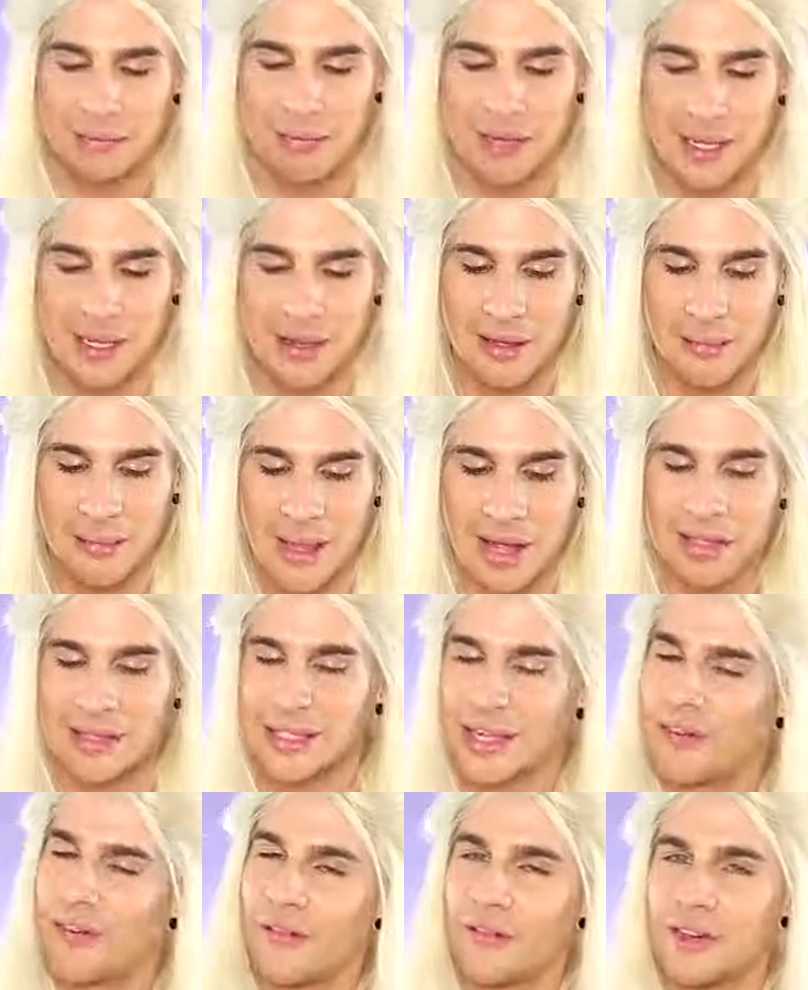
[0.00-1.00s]
be the
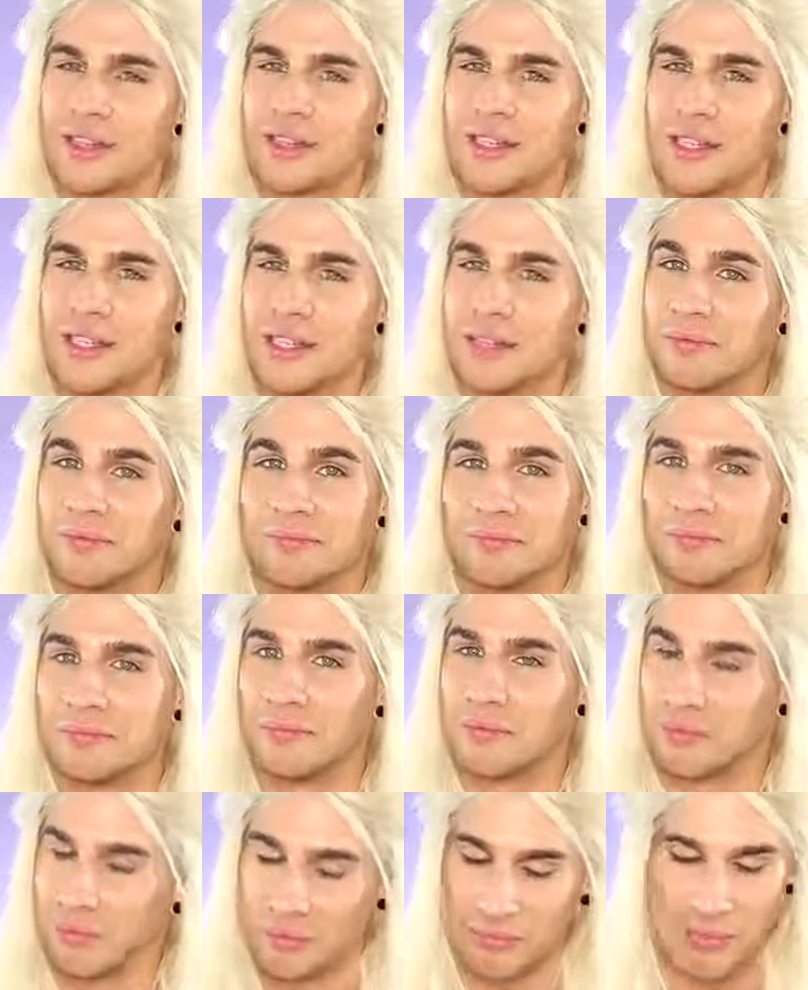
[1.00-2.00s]
best I've ever seen.
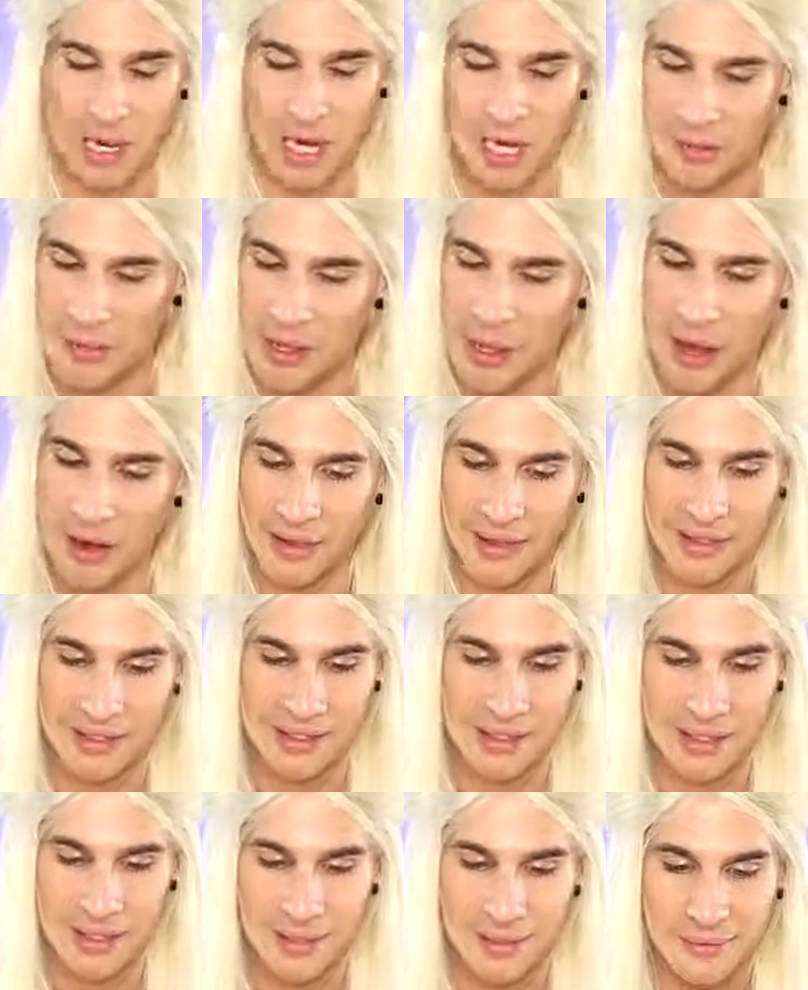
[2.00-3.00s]
I'm gonna be
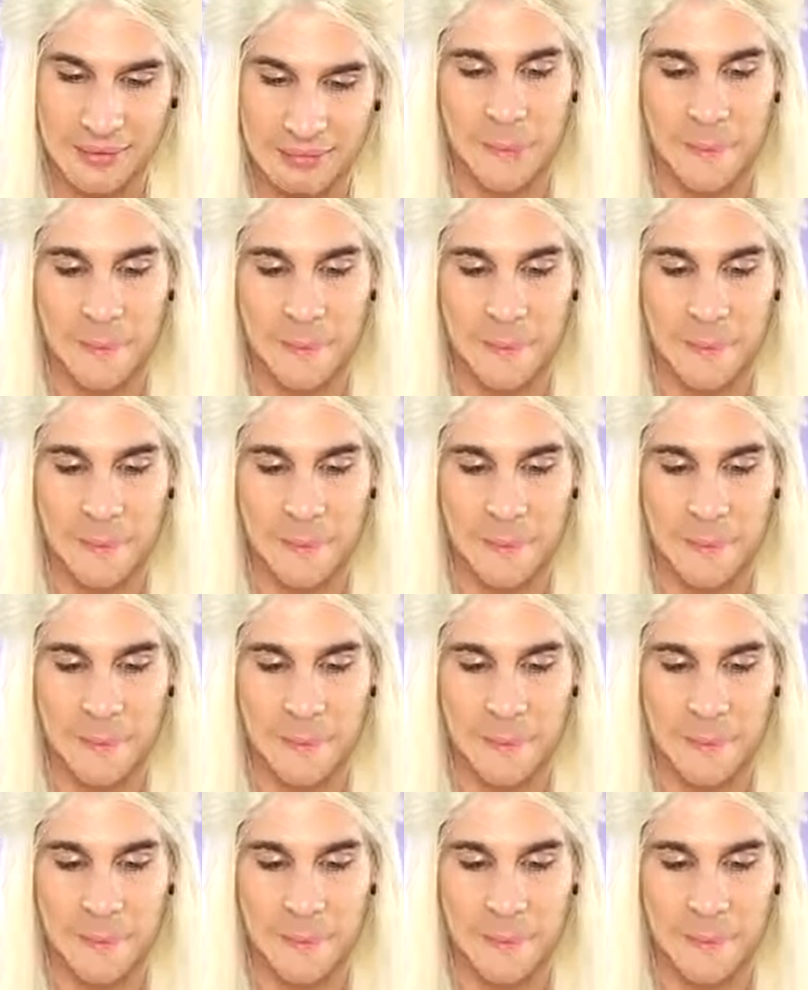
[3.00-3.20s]
honest.